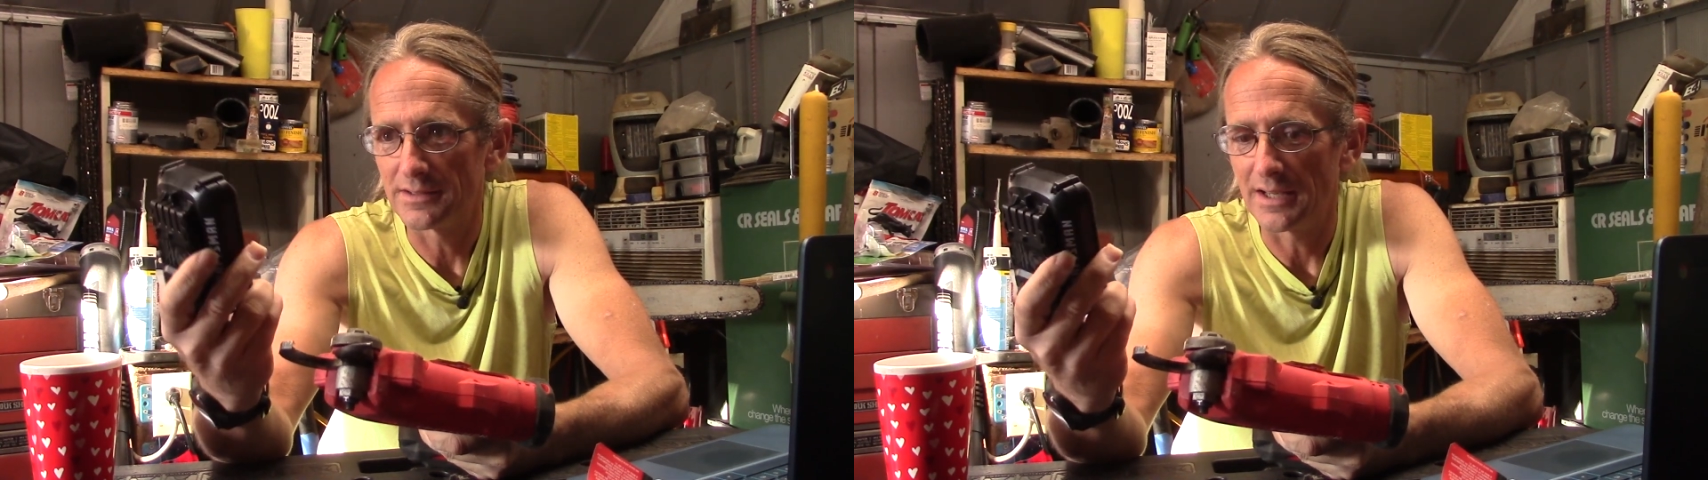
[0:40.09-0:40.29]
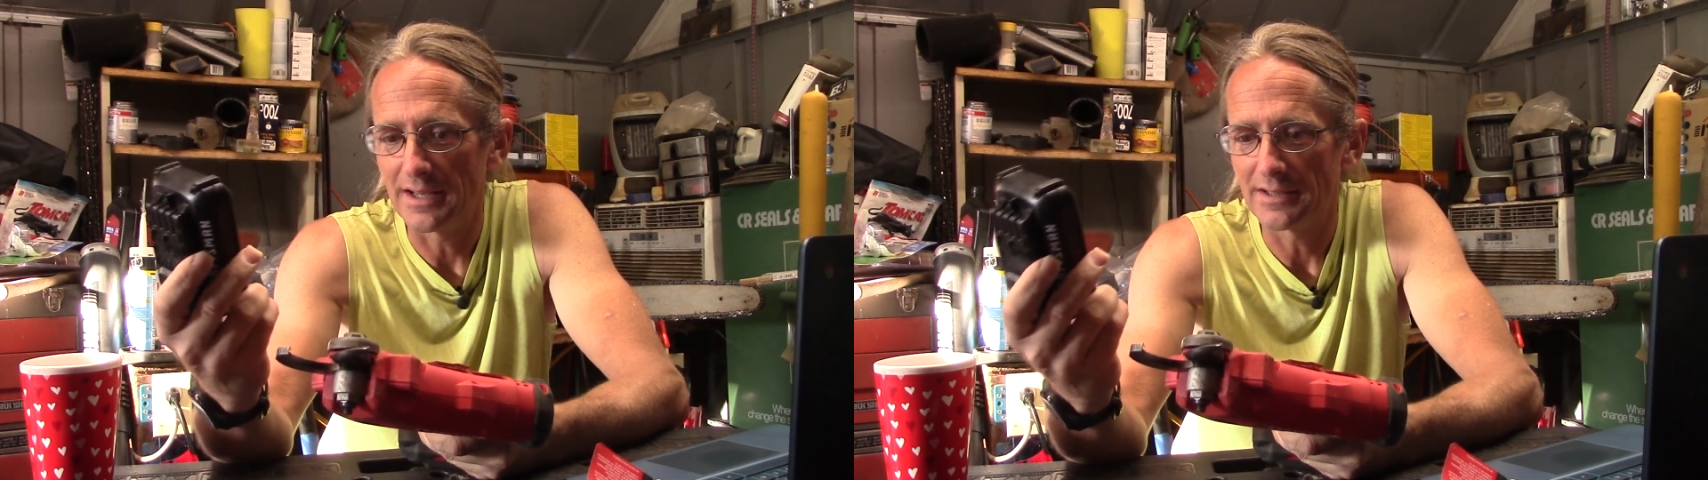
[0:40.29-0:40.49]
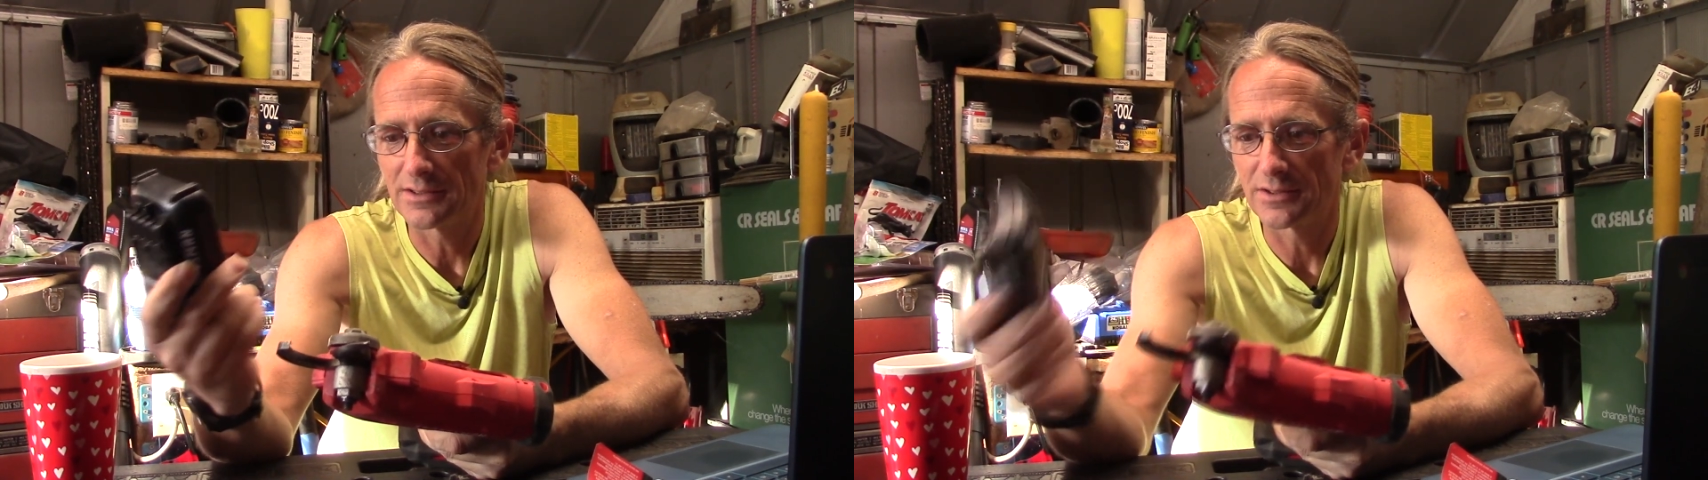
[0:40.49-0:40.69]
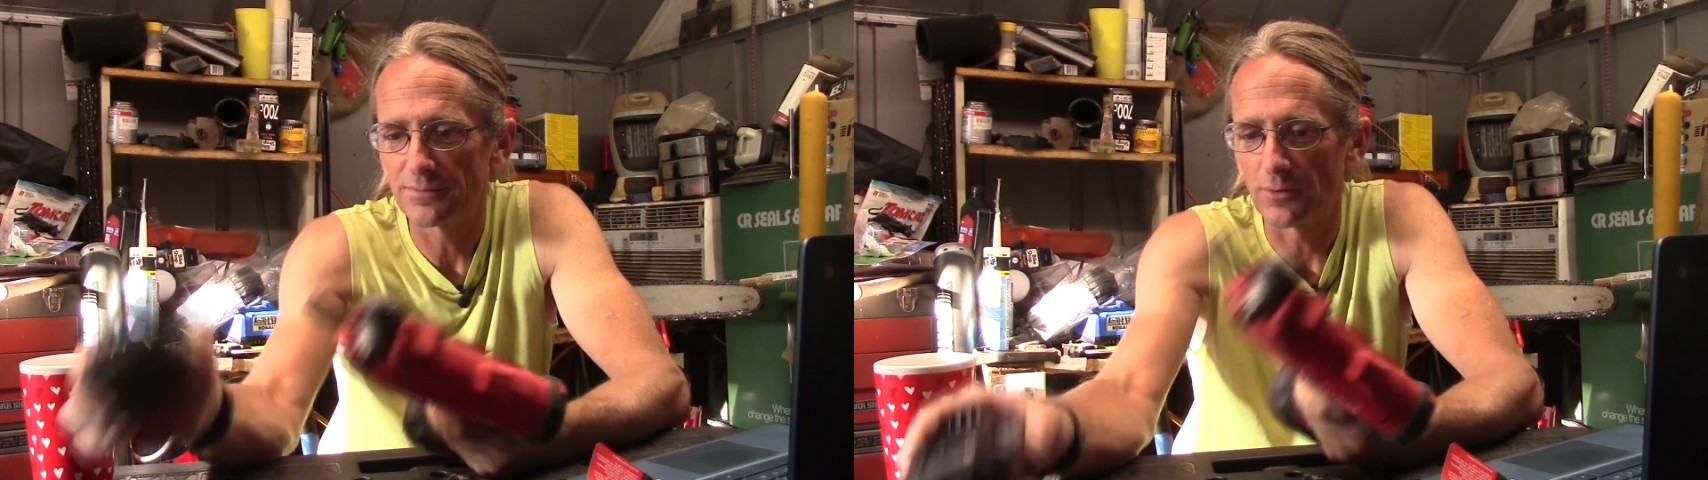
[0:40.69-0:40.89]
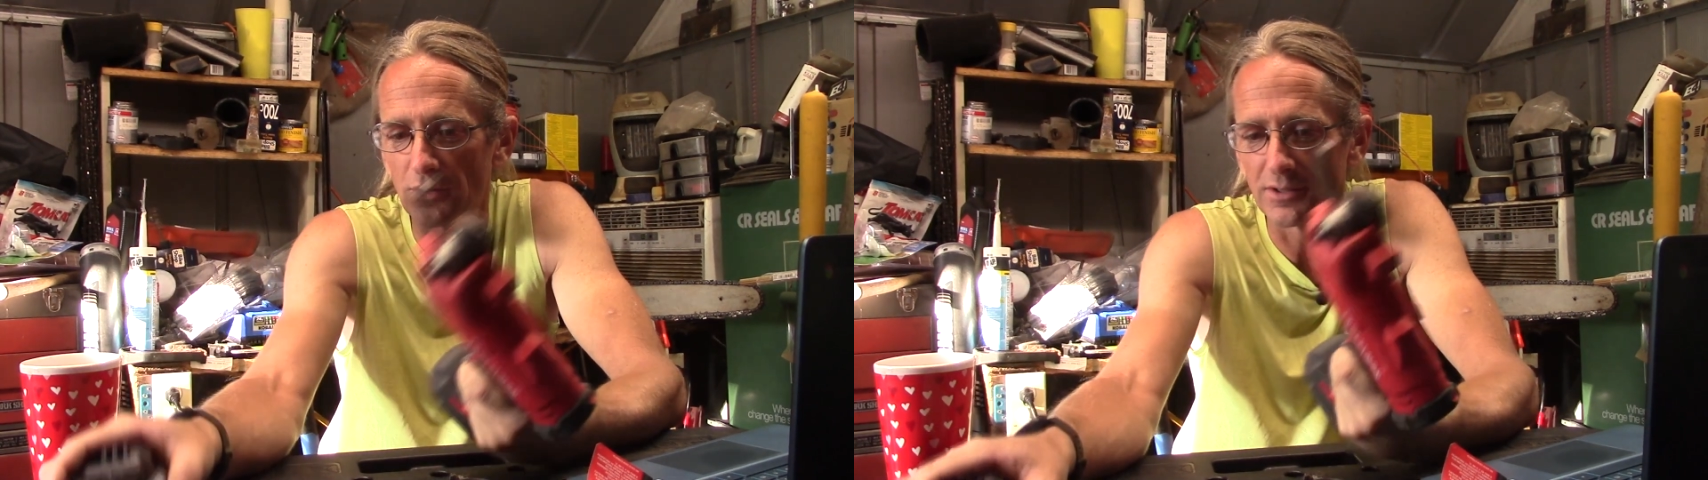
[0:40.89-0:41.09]
takes
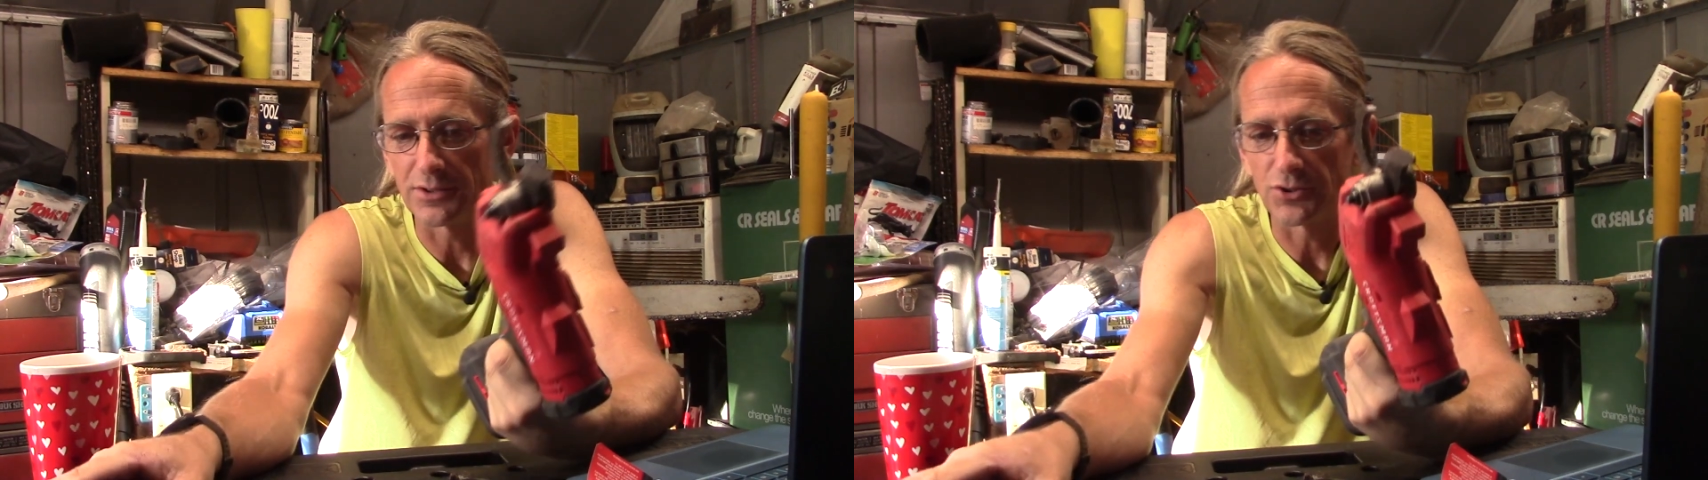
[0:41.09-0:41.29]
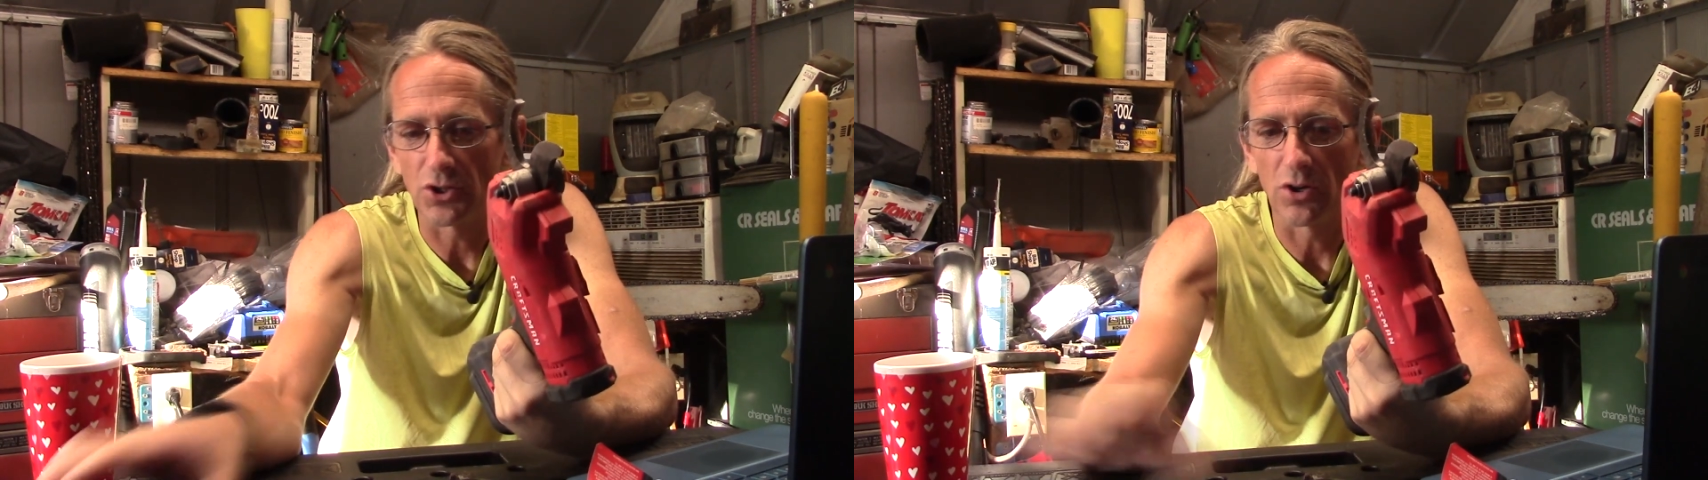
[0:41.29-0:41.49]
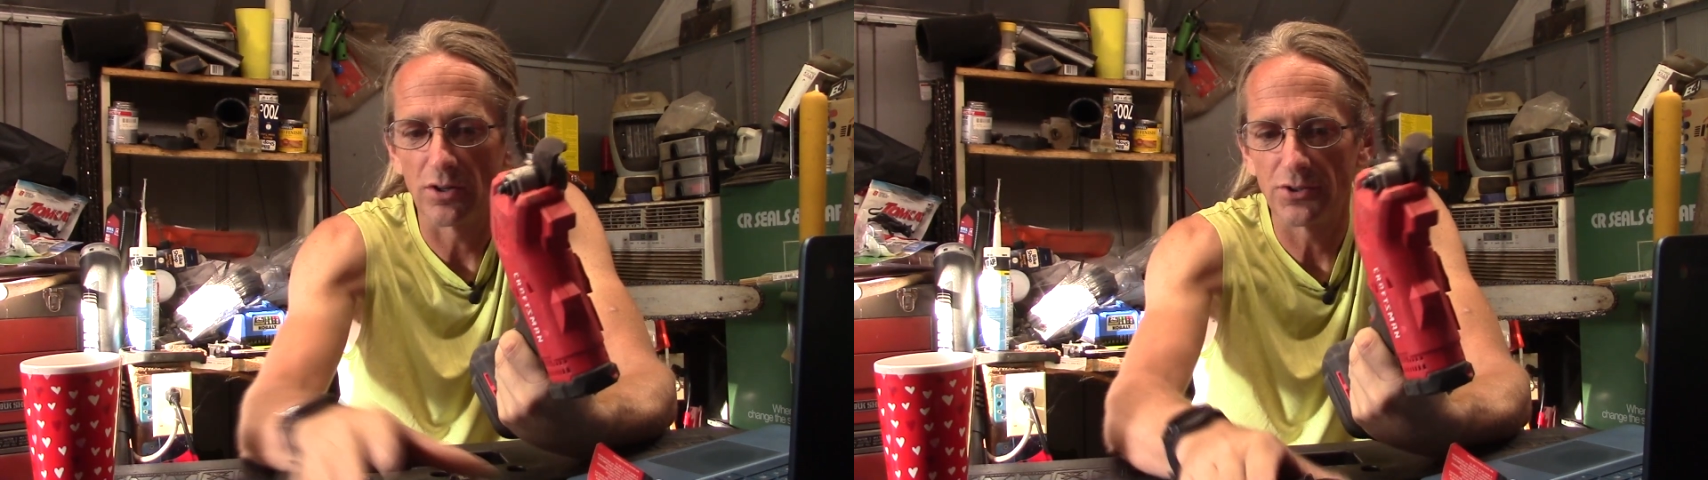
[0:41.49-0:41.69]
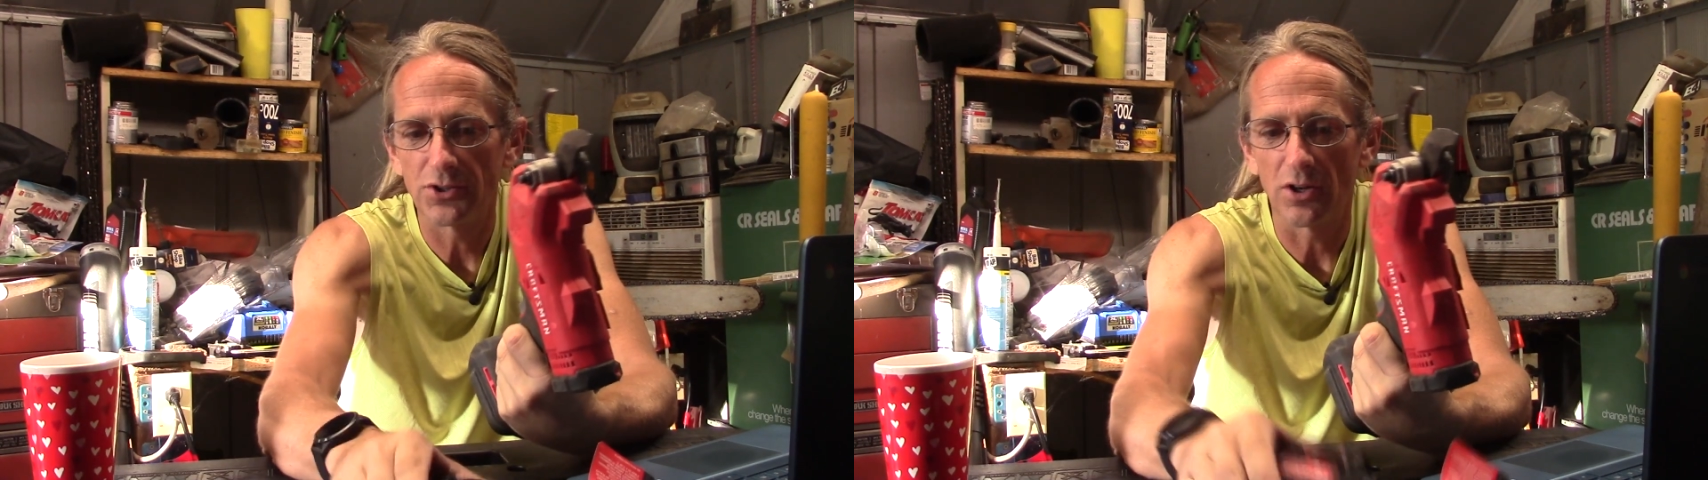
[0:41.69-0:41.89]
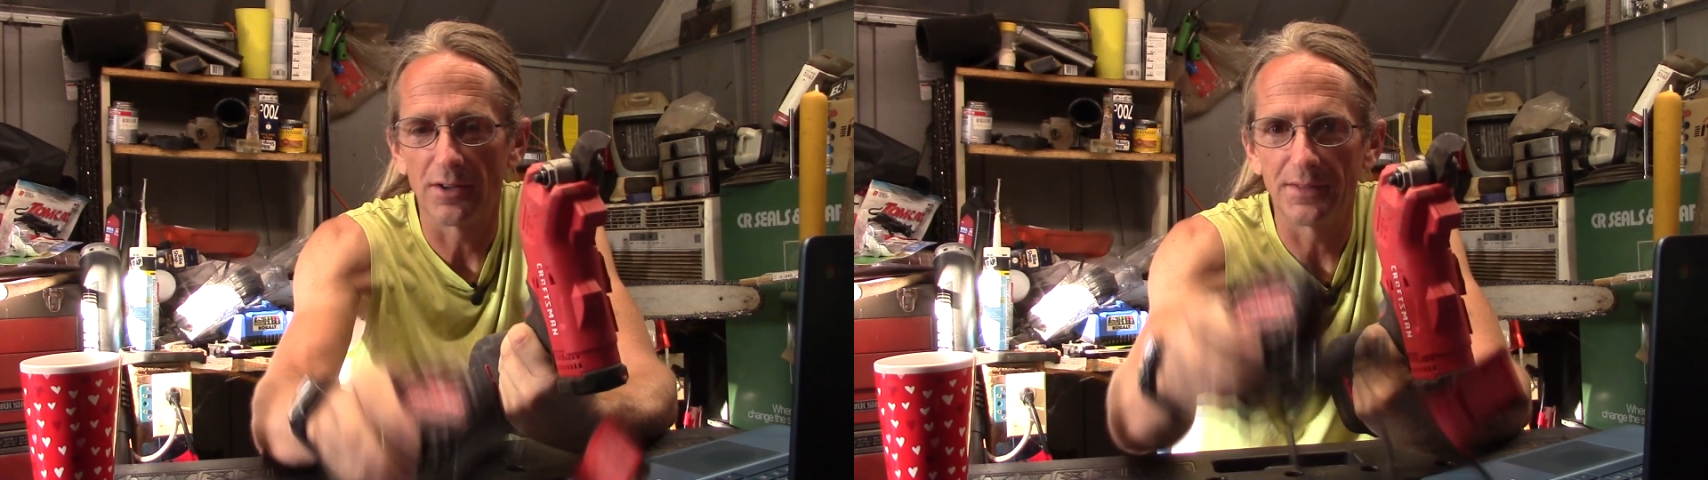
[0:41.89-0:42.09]
for it to charge
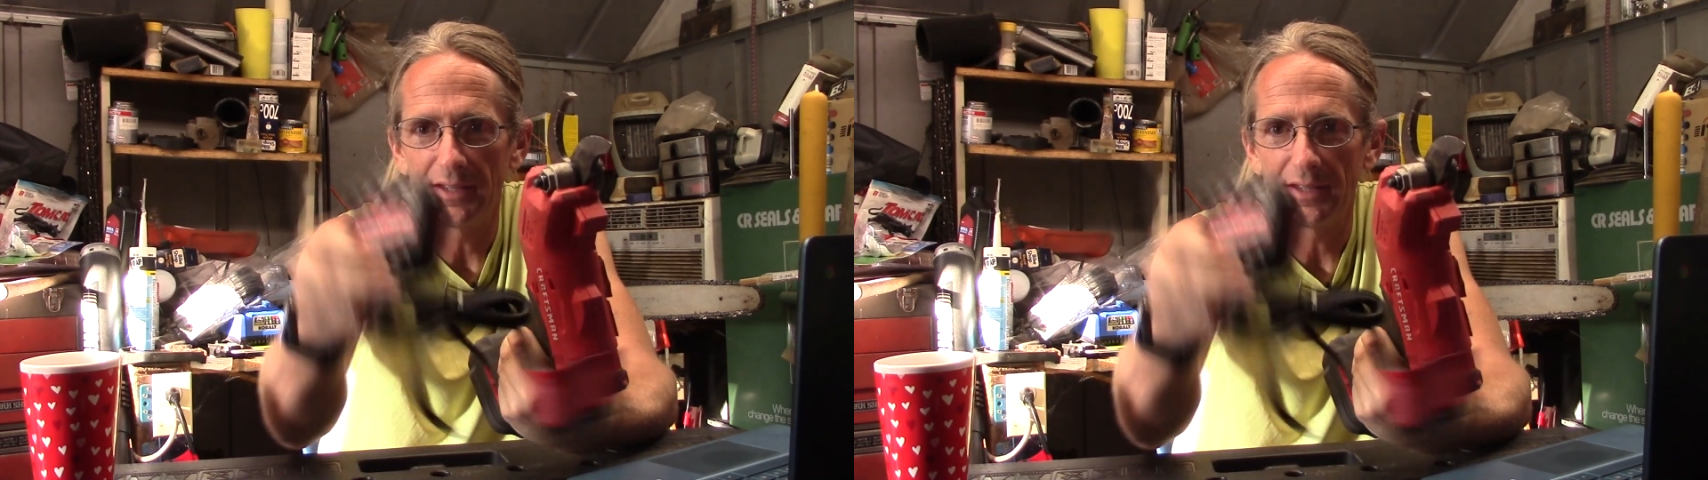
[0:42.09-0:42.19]
on